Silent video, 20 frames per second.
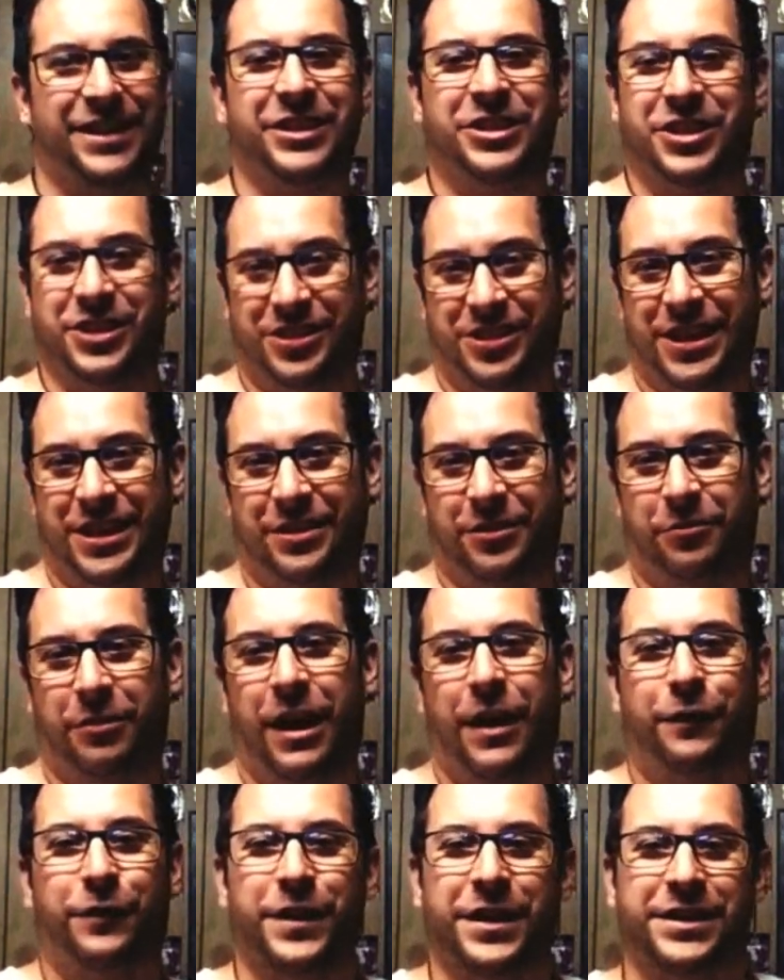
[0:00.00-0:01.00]
just like the
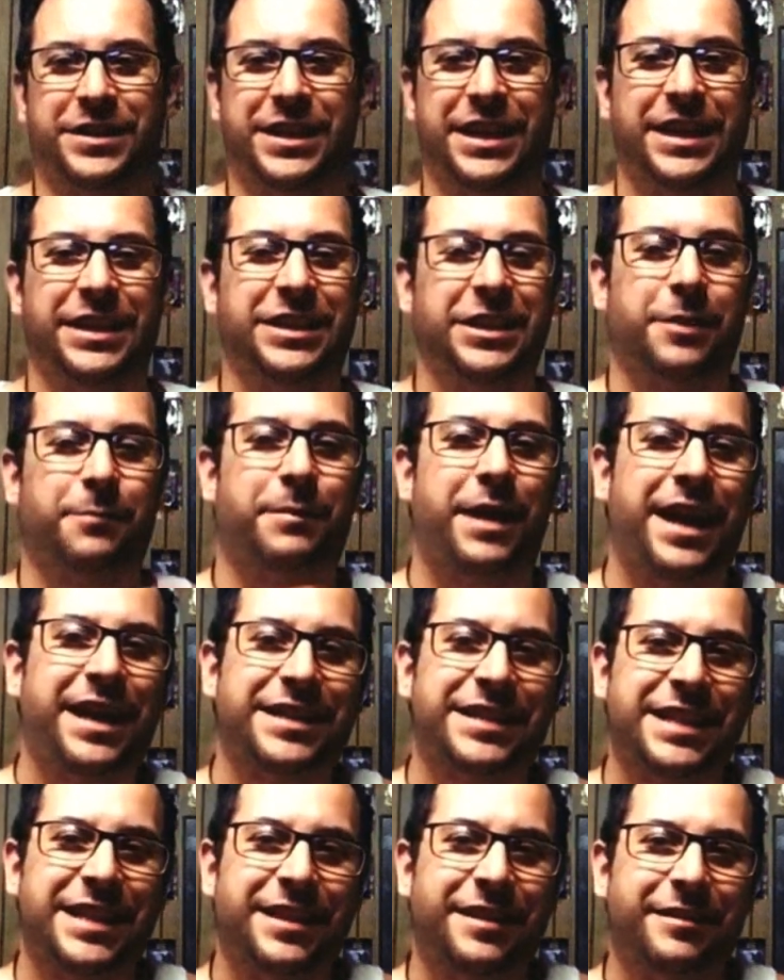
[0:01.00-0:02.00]
graphics, is it
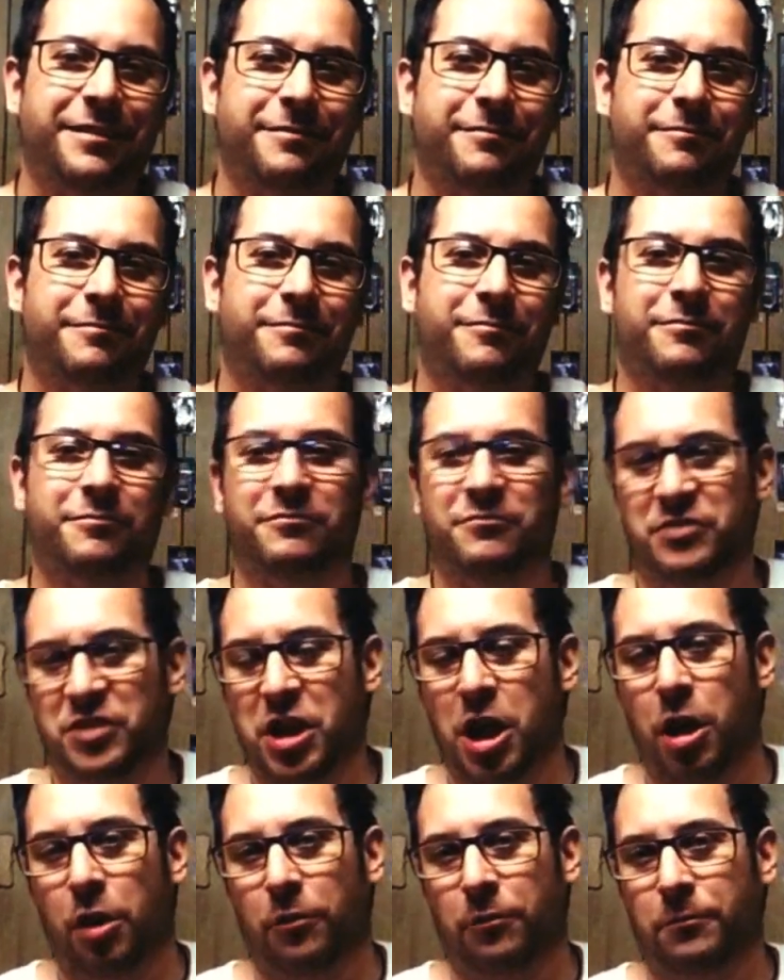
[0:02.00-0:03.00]
amazing?
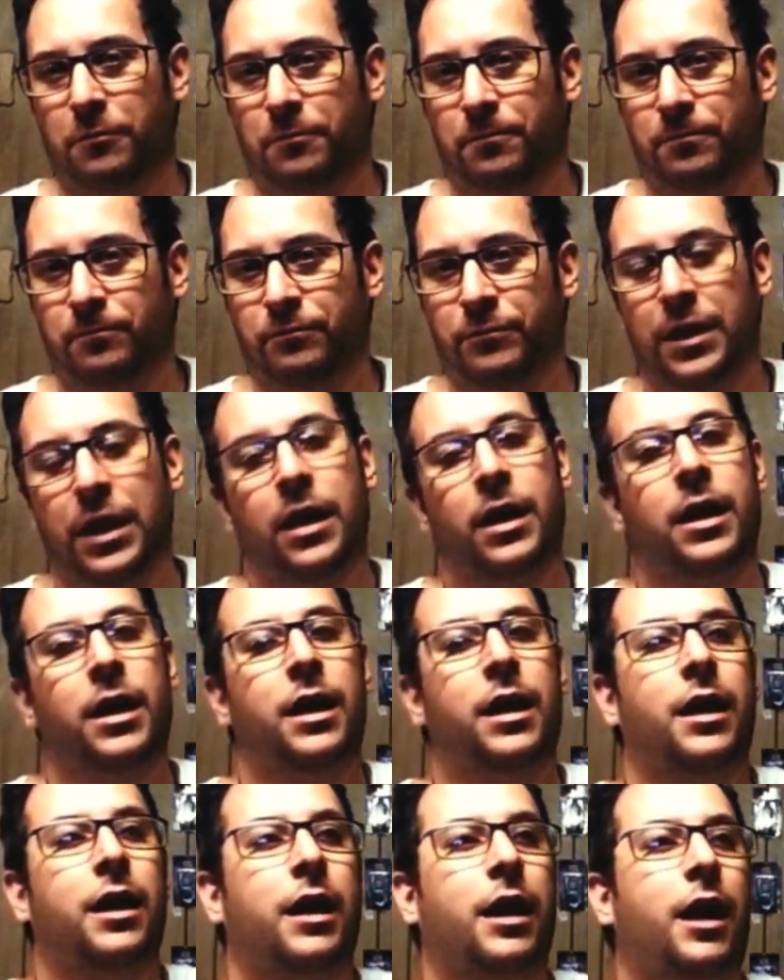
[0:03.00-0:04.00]
No.
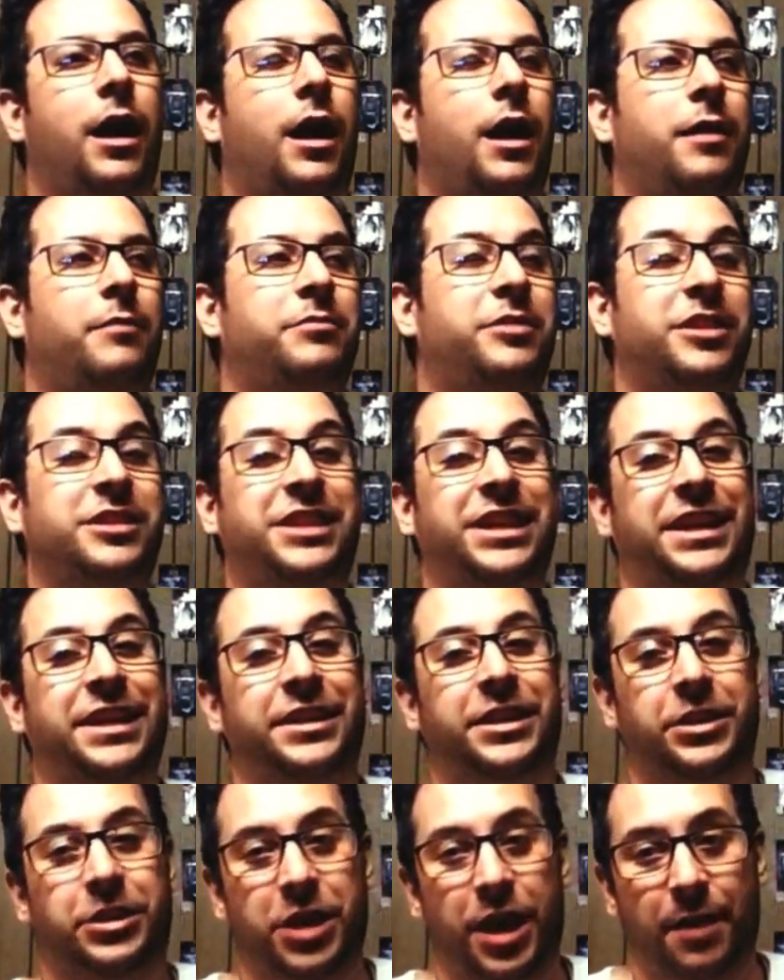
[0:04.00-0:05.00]
Does it get
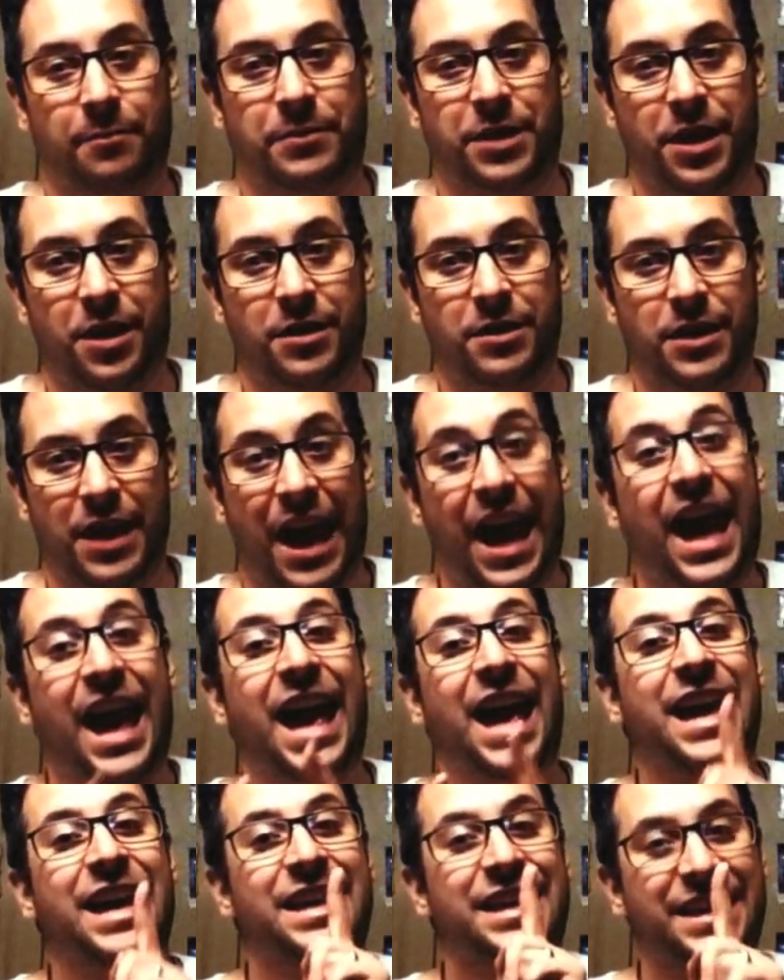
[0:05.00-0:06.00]
the job done?
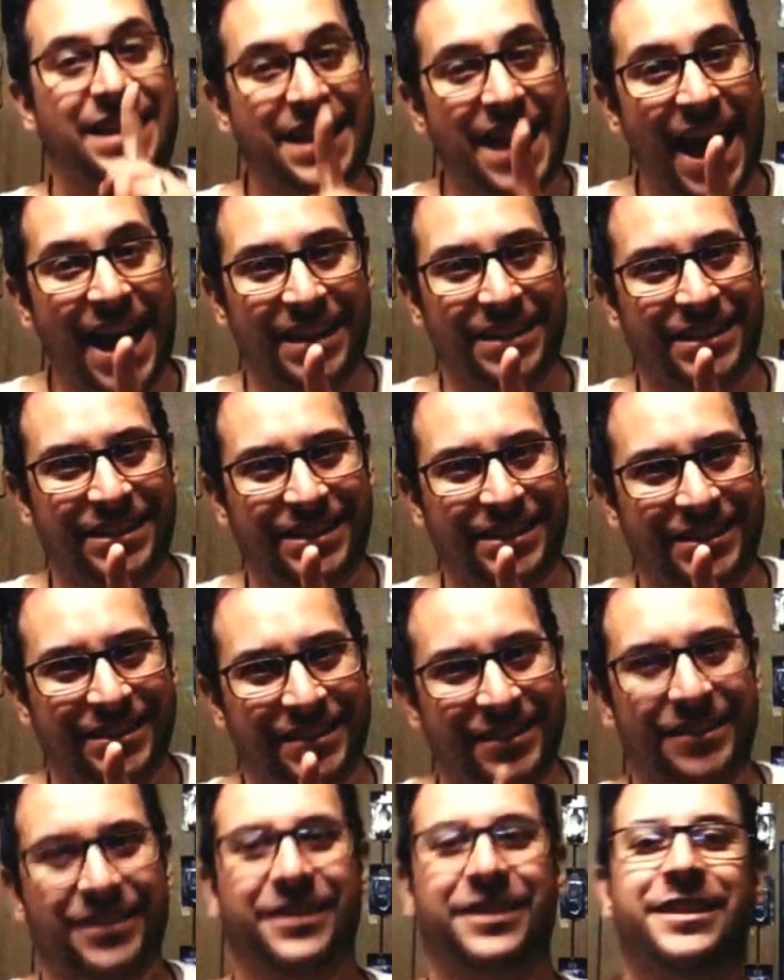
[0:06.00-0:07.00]
Yes.
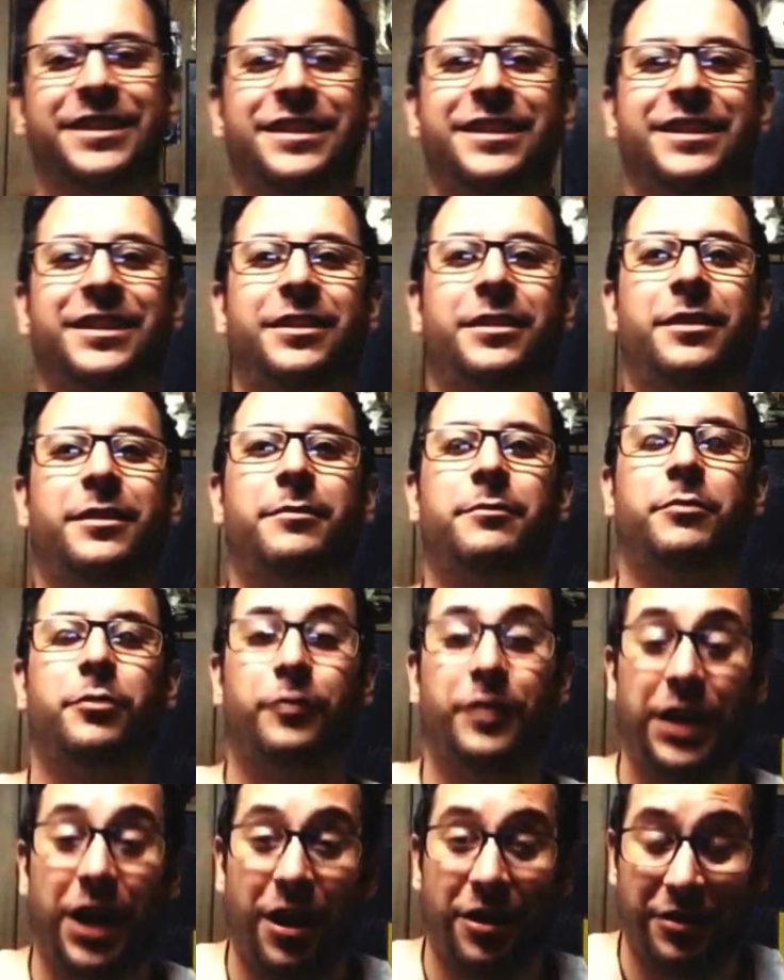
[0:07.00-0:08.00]

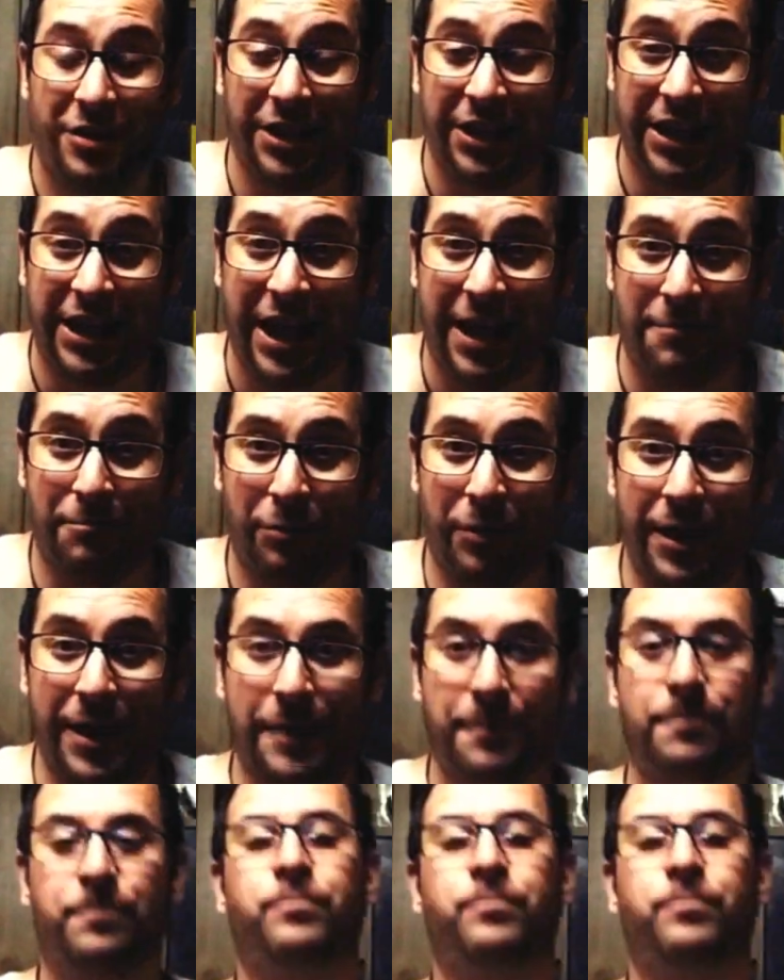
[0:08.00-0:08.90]
Moving on to the gameplay.